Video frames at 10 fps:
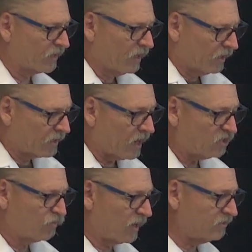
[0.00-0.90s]
God's
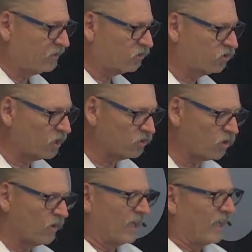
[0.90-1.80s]
blessings just
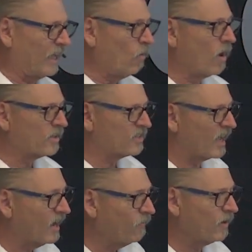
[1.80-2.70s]
don't. He wants
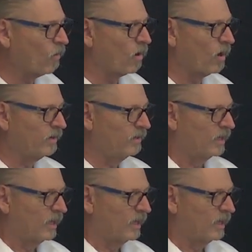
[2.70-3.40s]
everyone